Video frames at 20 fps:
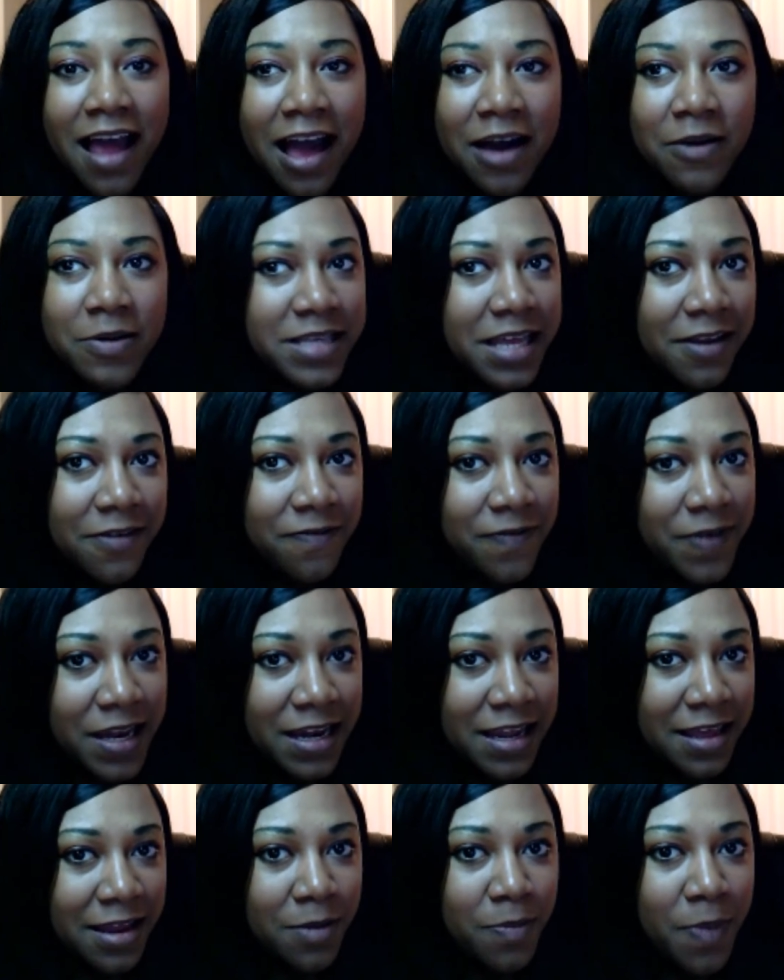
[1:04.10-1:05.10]
I was not
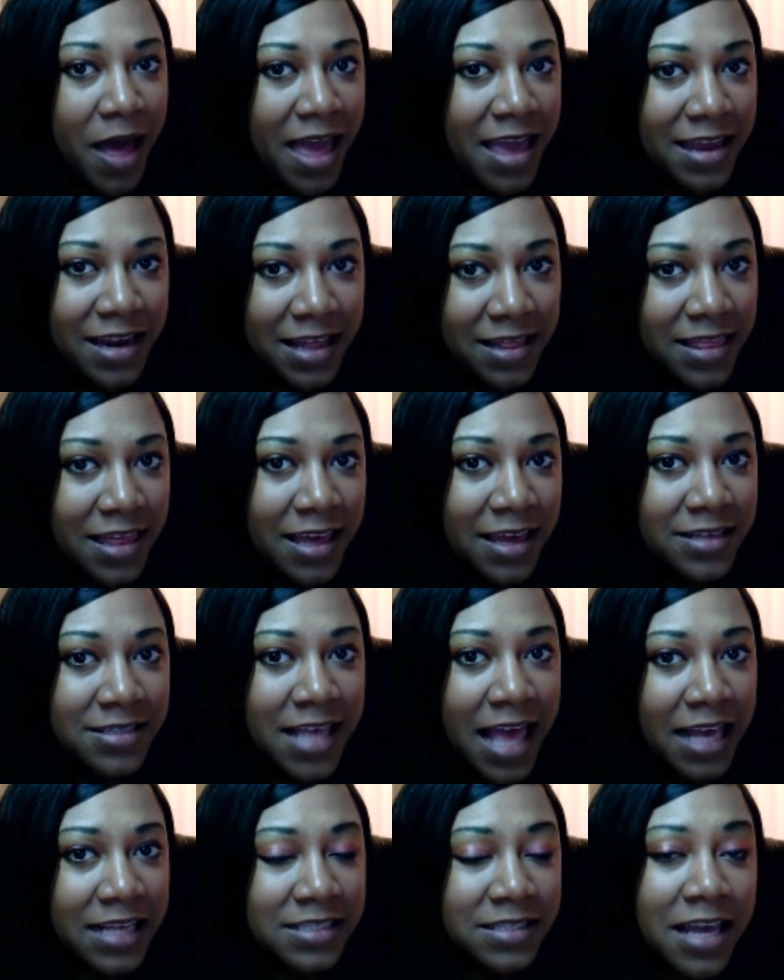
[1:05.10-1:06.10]
offended by anything
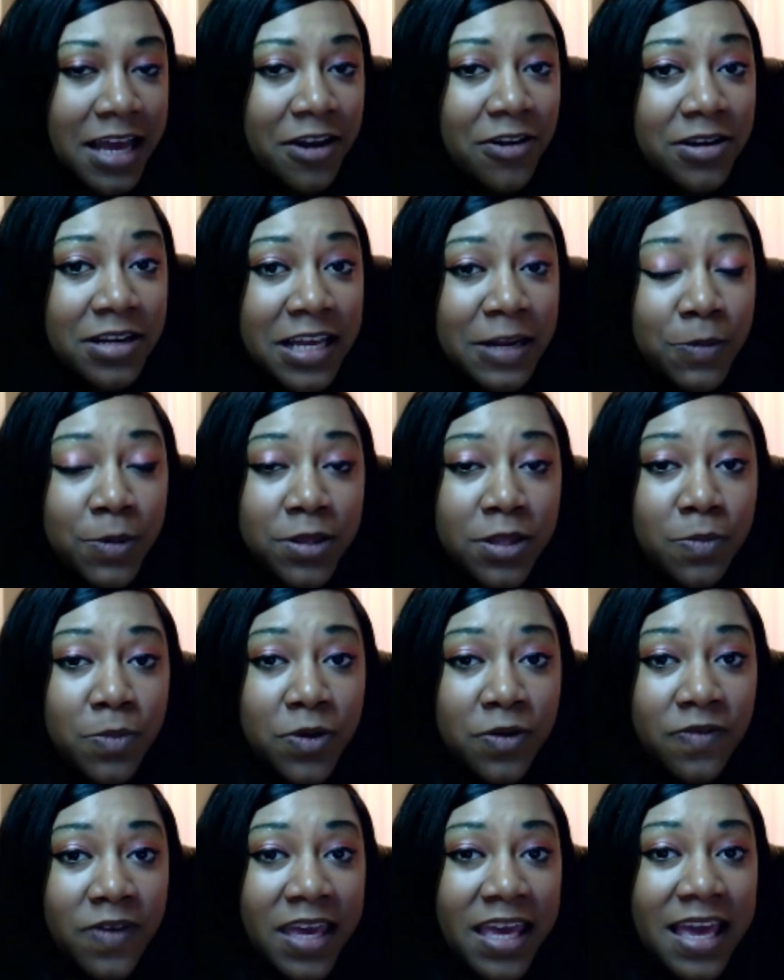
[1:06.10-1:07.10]
Zack Snyder did with the
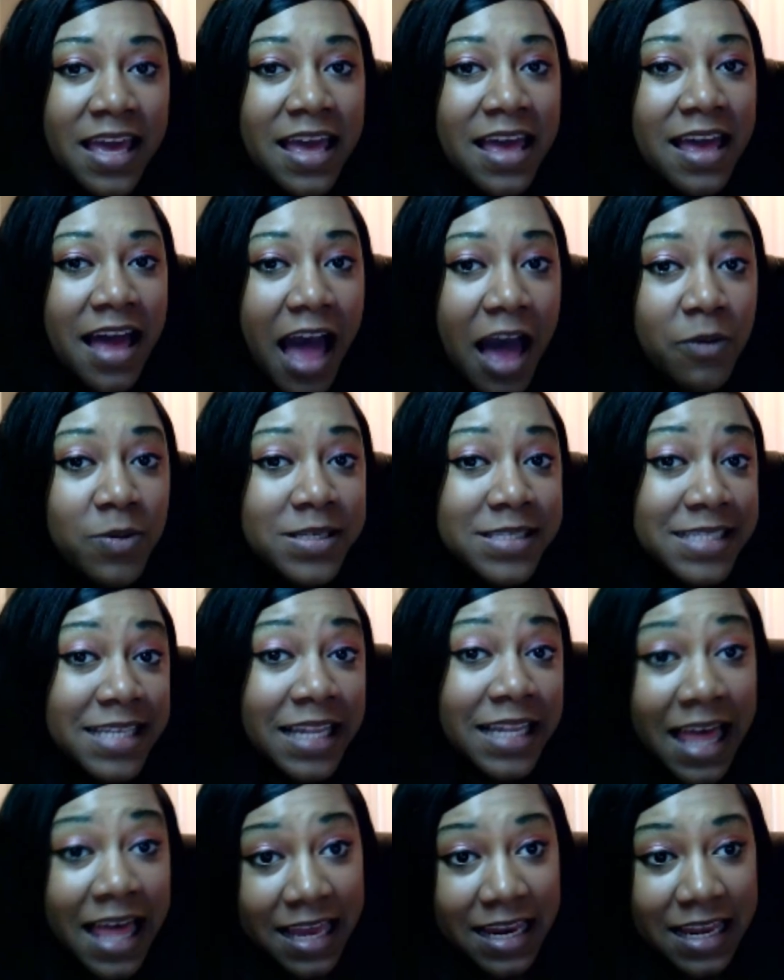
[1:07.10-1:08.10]
movie. I was
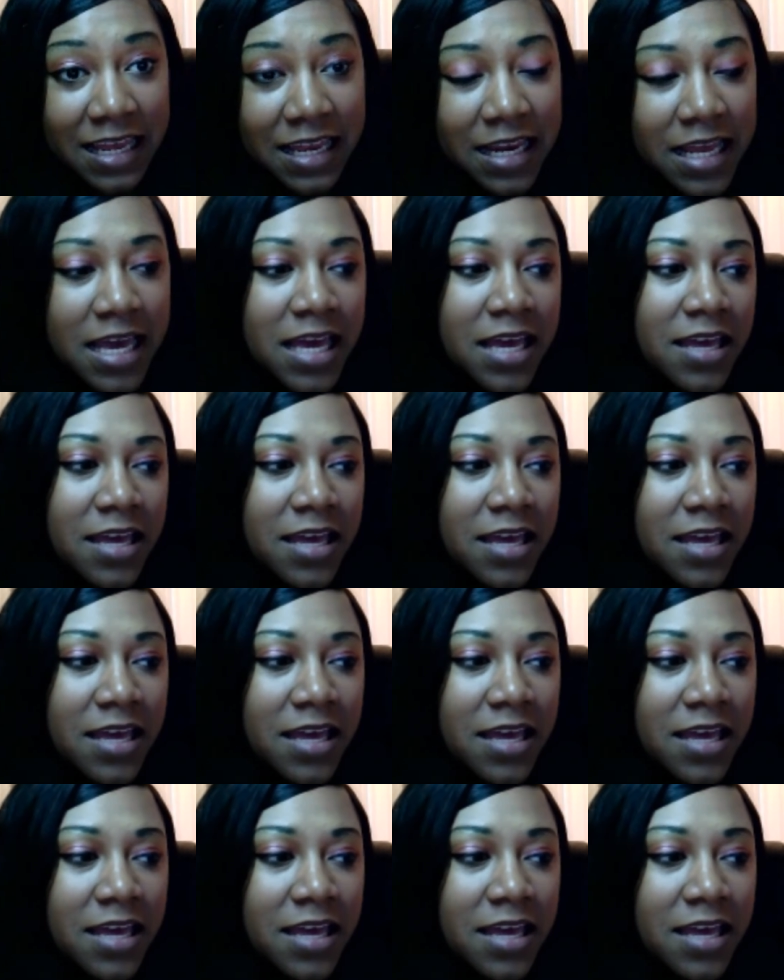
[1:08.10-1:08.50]
delighted.